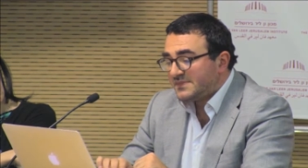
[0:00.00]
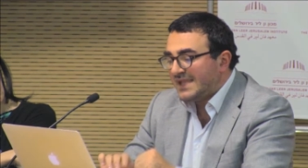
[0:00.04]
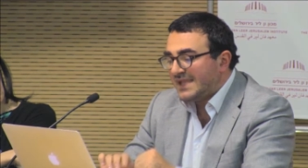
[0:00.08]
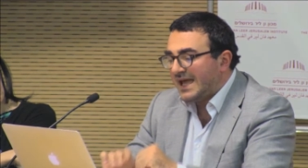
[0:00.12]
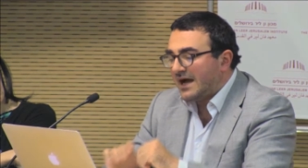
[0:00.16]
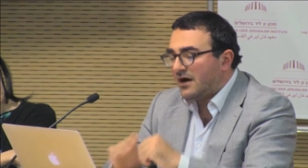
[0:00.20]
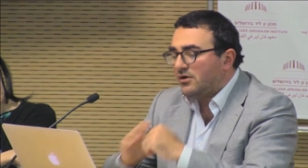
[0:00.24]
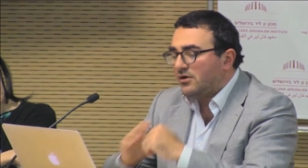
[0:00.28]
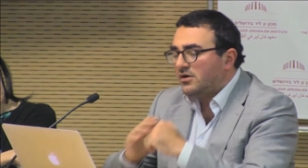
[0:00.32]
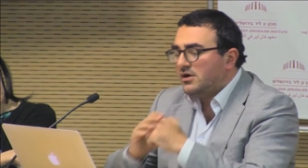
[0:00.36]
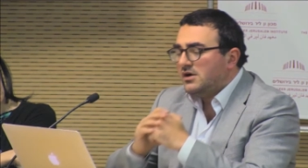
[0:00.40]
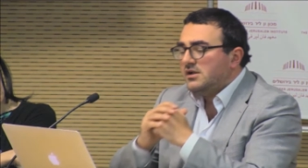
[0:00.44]

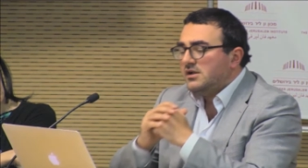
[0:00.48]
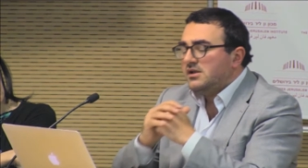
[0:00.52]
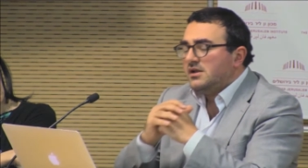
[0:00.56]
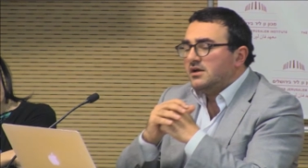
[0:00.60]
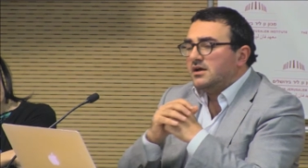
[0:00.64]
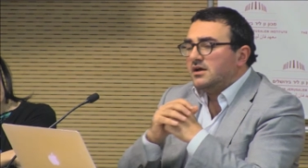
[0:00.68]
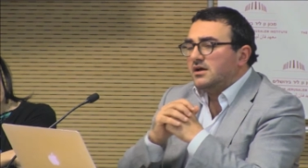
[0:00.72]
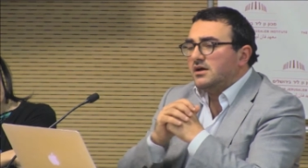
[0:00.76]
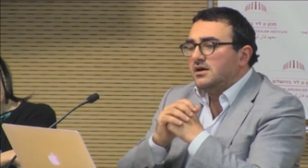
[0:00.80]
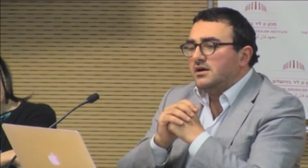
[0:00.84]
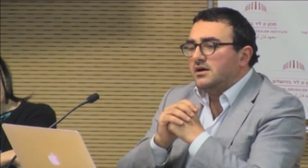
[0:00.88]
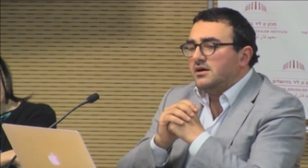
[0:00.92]
Now,
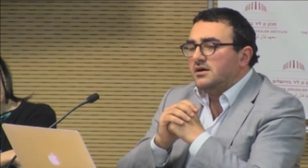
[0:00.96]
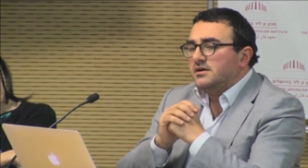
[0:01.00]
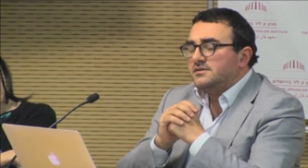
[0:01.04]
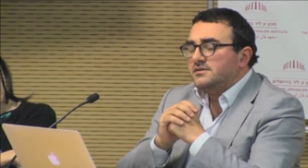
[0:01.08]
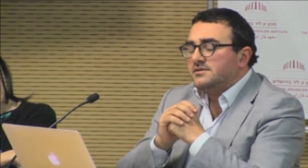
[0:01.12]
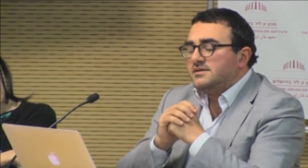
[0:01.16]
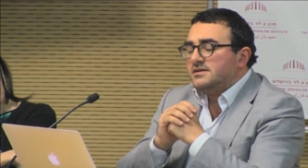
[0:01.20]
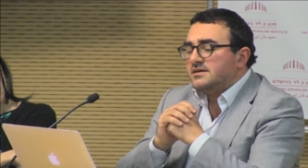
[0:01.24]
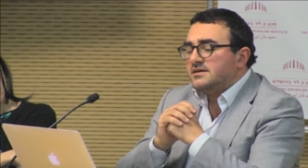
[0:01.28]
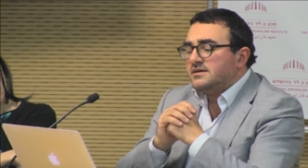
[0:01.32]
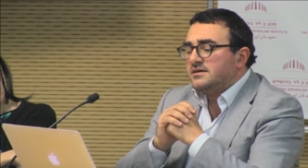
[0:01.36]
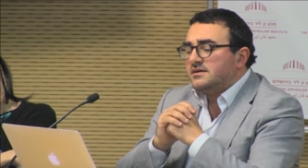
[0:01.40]

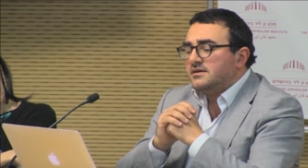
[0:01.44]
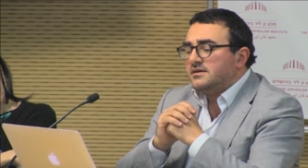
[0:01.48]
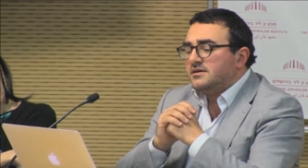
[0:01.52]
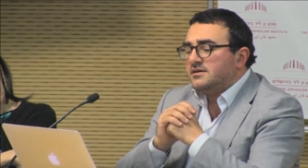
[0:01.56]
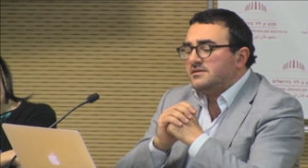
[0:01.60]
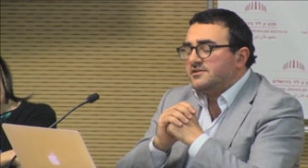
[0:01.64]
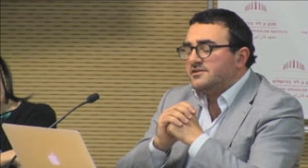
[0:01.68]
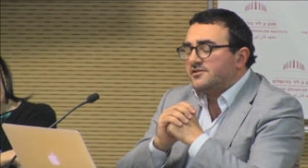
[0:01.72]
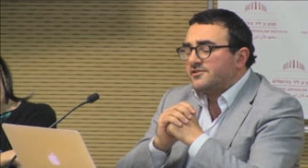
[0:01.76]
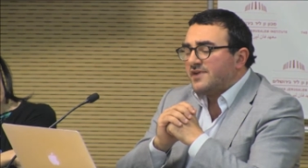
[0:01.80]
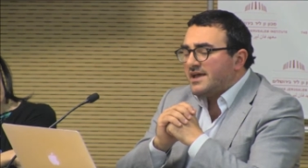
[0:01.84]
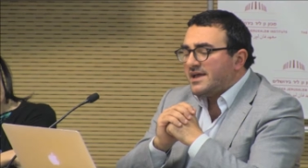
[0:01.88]

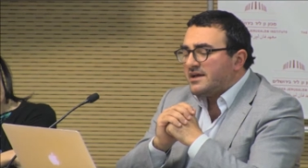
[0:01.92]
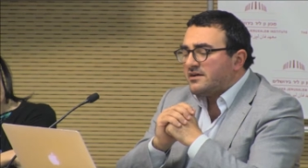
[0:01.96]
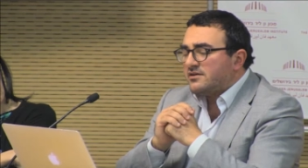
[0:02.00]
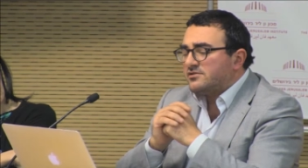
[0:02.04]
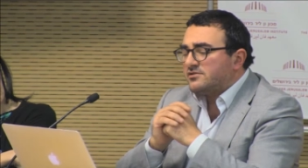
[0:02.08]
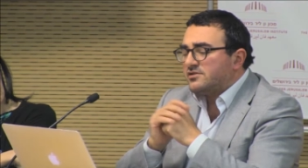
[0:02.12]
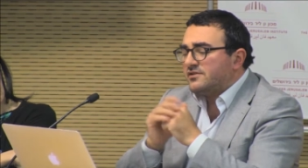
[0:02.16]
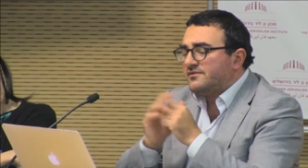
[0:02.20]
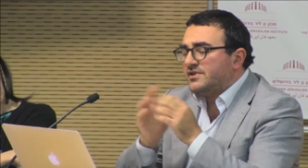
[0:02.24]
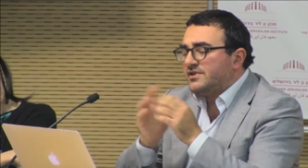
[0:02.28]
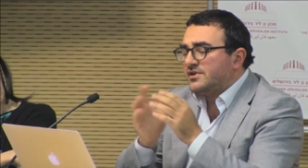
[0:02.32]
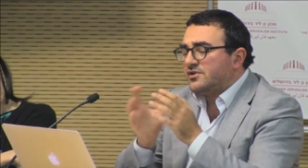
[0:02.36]
The
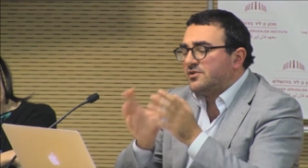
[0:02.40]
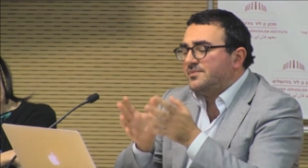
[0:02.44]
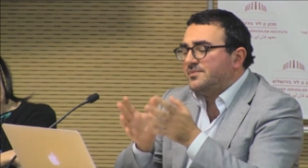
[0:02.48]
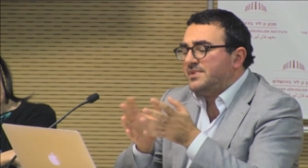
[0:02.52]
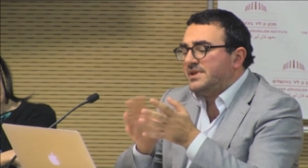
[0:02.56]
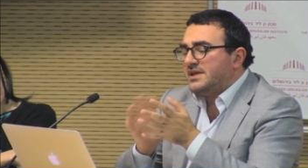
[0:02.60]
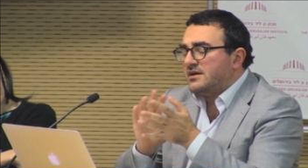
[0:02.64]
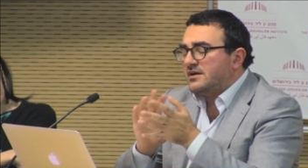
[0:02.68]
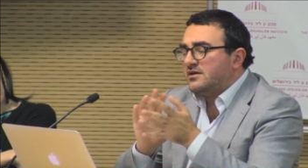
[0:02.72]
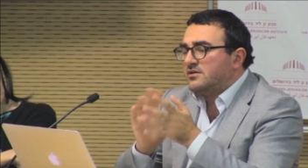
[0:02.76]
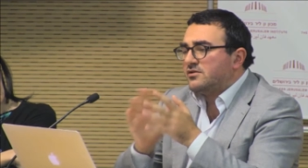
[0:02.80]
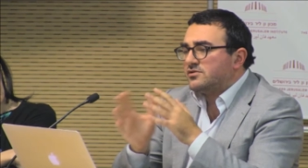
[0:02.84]
record of the
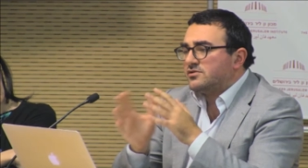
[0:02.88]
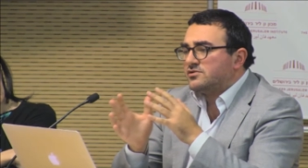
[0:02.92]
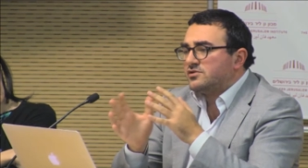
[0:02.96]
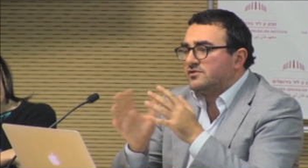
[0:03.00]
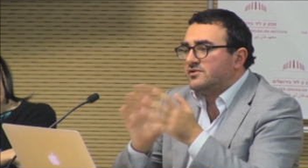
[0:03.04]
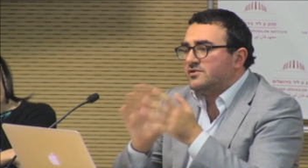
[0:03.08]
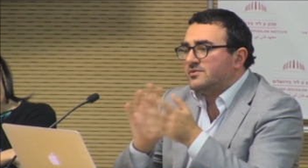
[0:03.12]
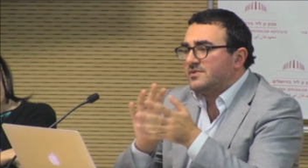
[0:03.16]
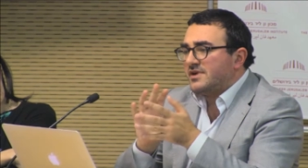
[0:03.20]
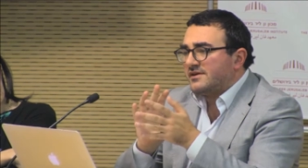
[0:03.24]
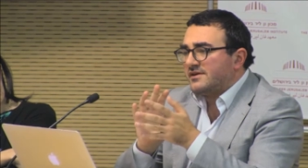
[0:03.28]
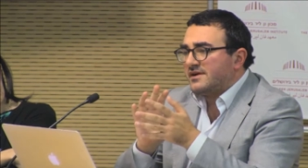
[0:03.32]
European Court
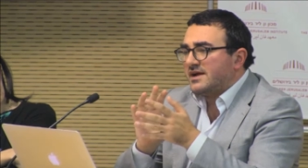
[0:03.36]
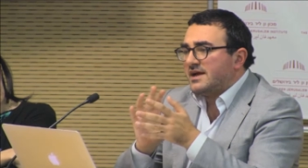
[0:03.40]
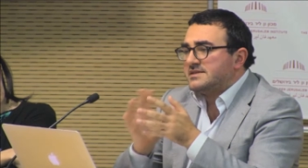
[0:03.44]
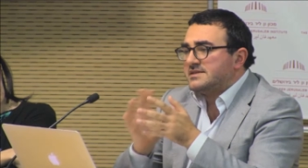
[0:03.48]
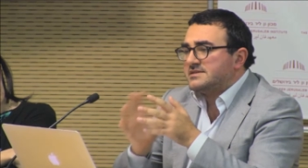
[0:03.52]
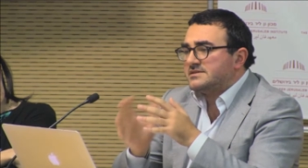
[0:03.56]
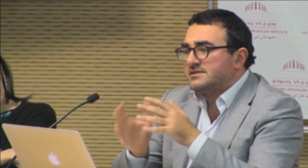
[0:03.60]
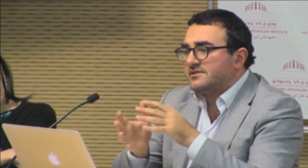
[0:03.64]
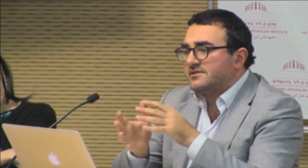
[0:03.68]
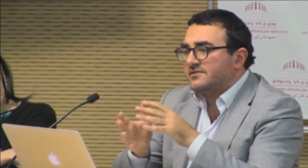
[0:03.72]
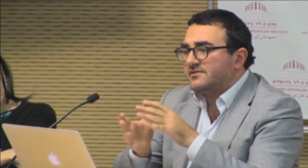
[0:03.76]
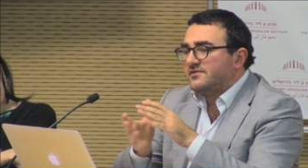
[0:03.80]
of Human
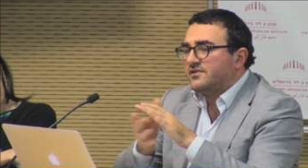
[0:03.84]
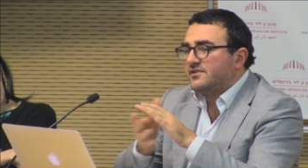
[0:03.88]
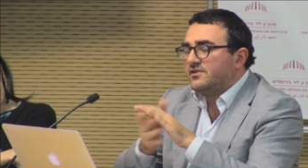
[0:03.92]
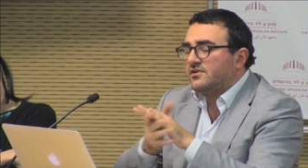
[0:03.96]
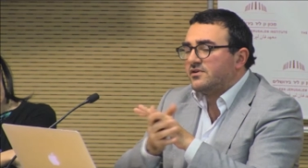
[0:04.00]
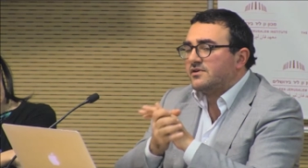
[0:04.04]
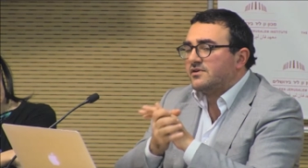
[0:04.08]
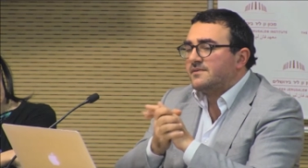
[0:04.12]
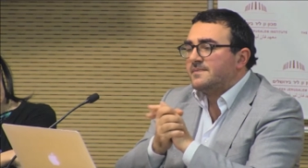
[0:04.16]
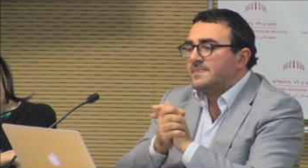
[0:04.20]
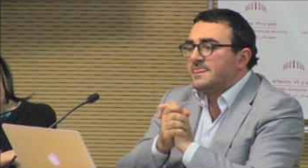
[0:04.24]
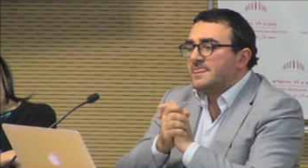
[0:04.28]
Rights,
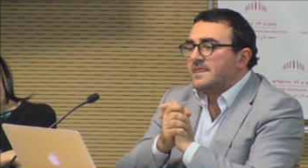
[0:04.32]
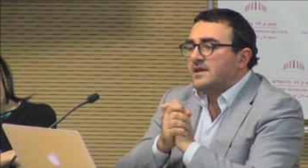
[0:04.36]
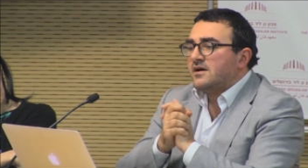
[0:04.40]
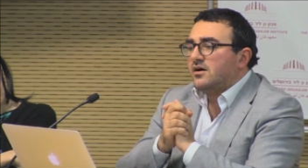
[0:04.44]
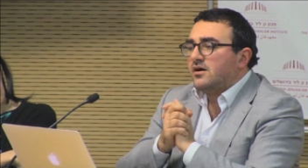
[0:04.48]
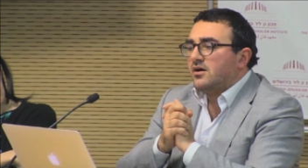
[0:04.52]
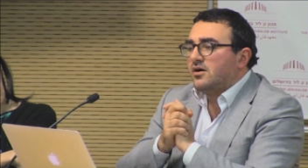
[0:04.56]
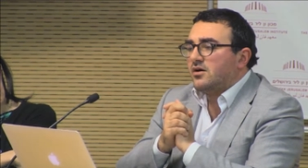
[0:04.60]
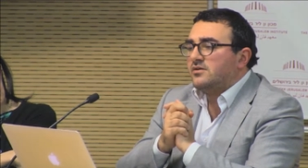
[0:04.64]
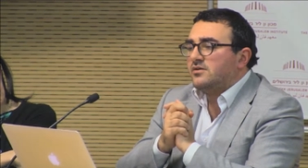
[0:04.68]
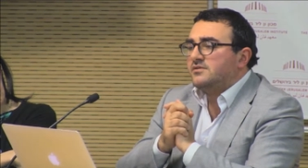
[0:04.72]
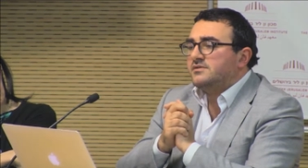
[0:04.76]
therefore,
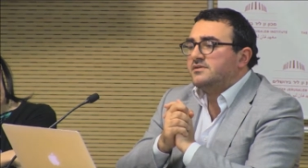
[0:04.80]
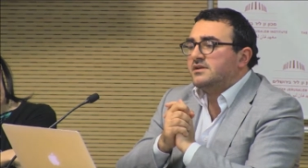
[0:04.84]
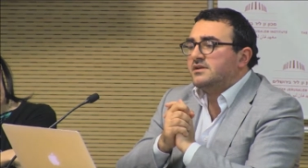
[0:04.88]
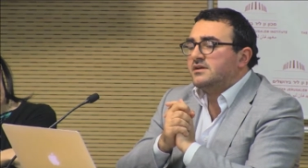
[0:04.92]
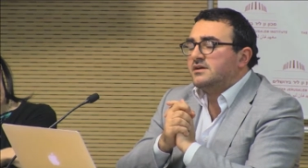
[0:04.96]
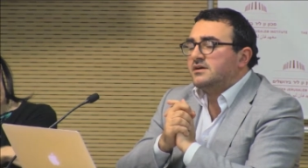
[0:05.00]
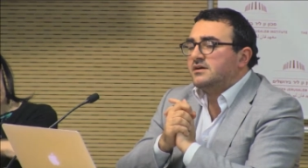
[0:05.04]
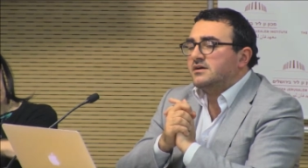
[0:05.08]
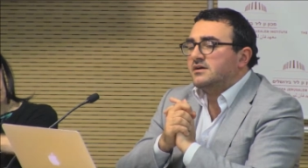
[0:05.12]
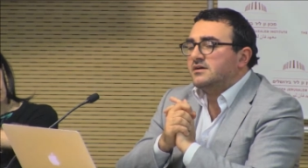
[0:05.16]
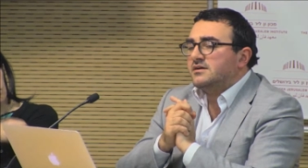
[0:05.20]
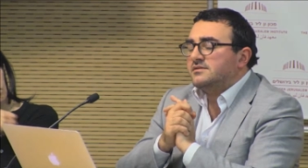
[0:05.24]
on
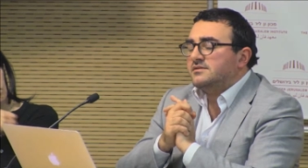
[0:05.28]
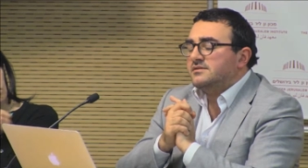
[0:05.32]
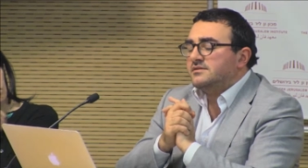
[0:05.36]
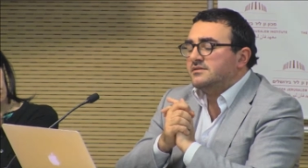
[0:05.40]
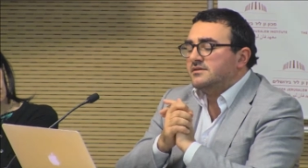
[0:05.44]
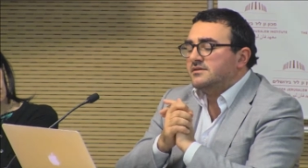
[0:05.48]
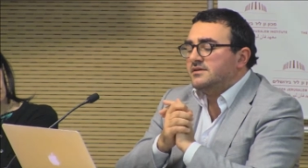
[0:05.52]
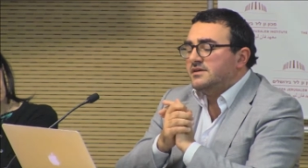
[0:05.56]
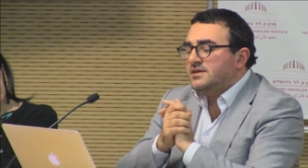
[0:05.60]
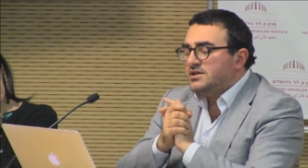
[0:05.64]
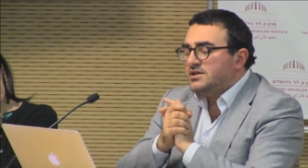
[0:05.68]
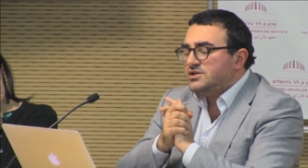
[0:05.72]

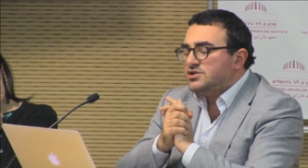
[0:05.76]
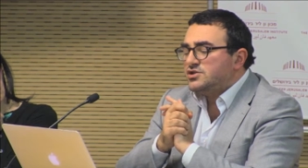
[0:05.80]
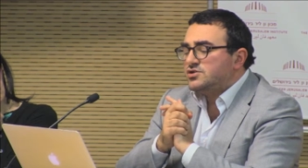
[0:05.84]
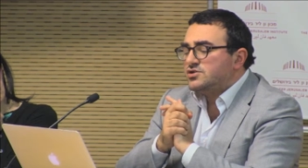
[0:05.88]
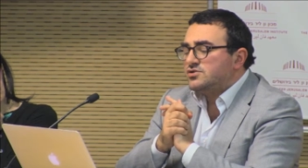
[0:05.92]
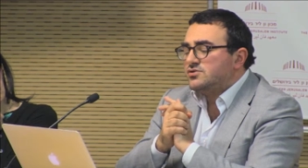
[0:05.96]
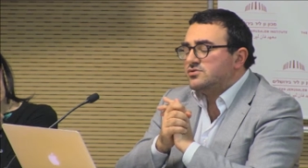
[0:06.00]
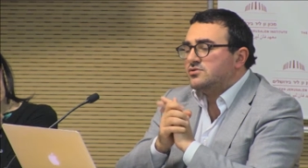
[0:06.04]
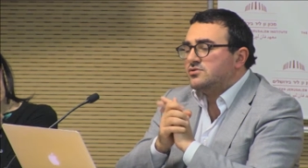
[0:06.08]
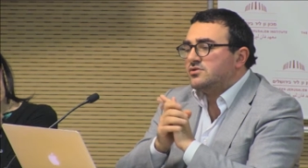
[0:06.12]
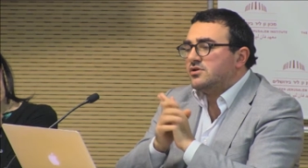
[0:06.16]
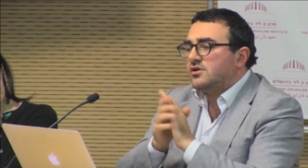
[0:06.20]
the
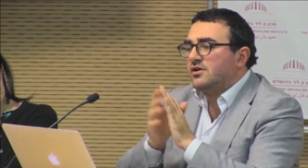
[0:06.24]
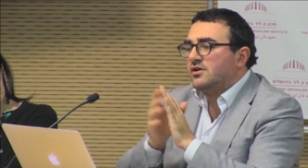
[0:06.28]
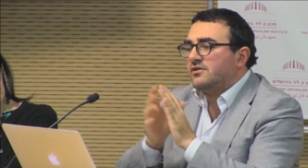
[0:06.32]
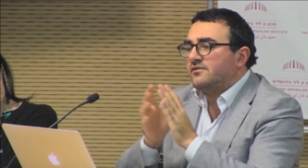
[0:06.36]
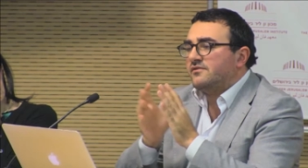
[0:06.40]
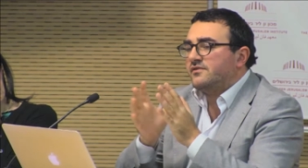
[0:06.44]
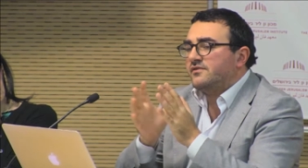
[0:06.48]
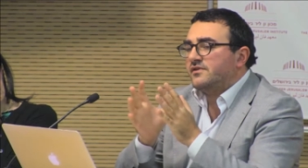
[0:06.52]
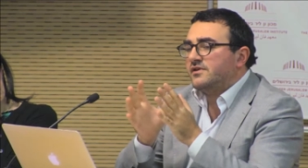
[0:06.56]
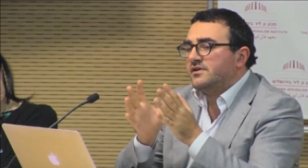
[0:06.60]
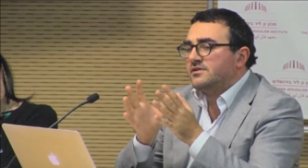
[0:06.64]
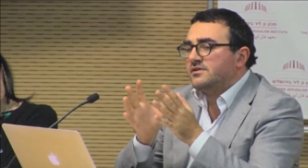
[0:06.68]
issue
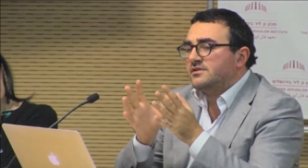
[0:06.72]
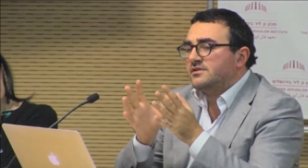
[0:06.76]
of